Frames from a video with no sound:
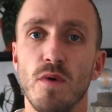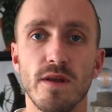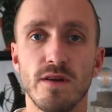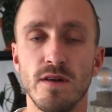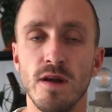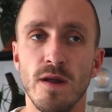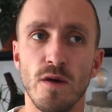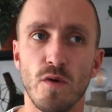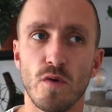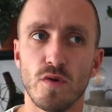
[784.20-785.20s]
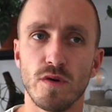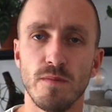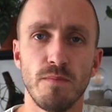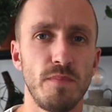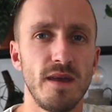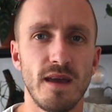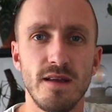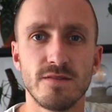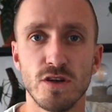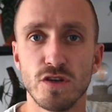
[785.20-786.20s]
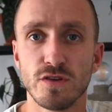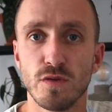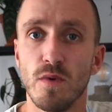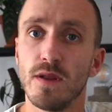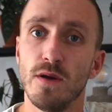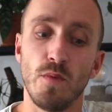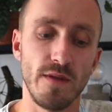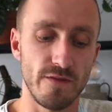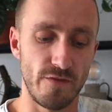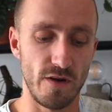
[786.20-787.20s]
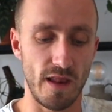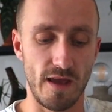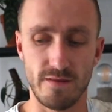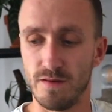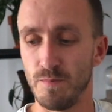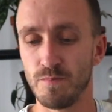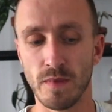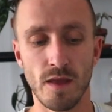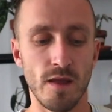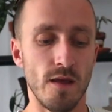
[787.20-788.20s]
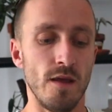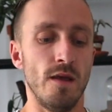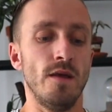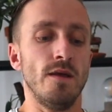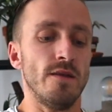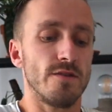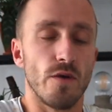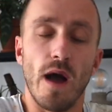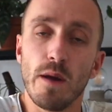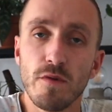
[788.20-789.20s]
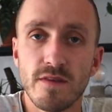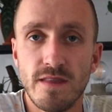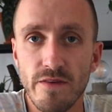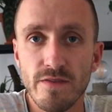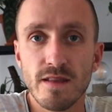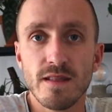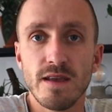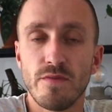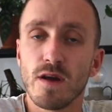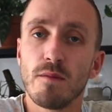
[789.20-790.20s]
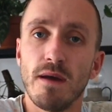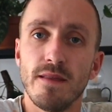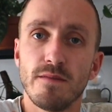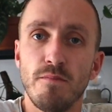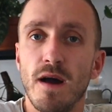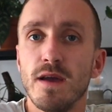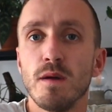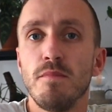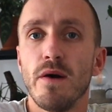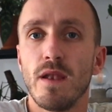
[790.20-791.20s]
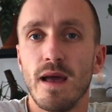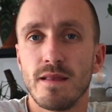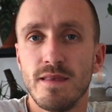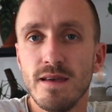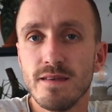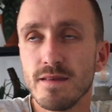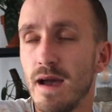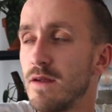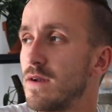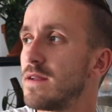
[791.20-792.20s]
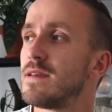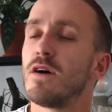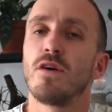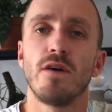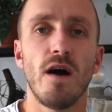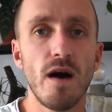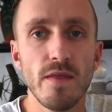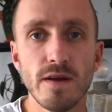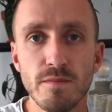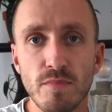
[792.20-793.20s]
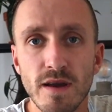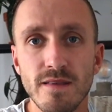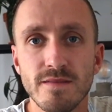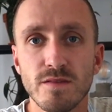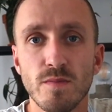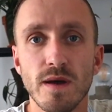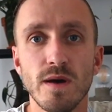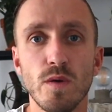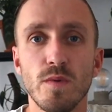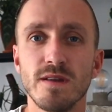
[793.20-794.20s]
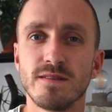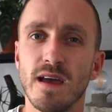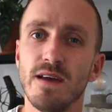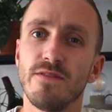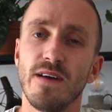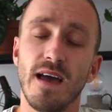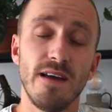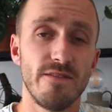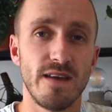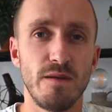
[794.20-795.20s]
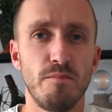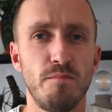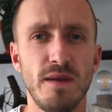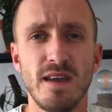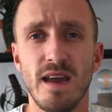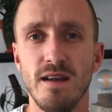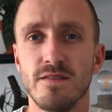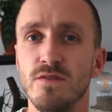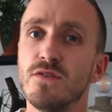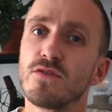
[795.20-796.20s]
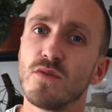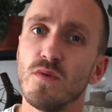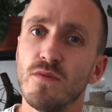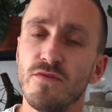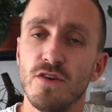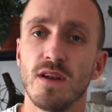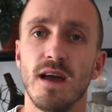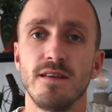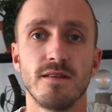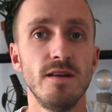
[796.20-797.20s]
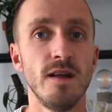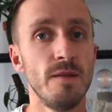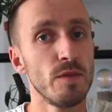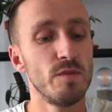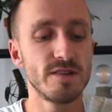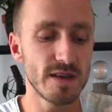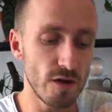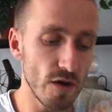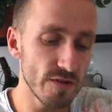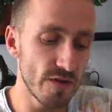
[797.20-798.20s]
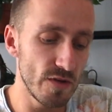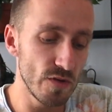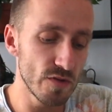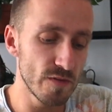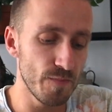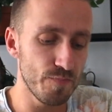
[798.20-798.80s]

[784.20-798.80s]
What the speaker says: water or pH adjusted water with the fertilizer. So I would definitely recommend buying a bottle like this. I know that there are other brands as well which have a pH neutral fertilizer, which you can also use,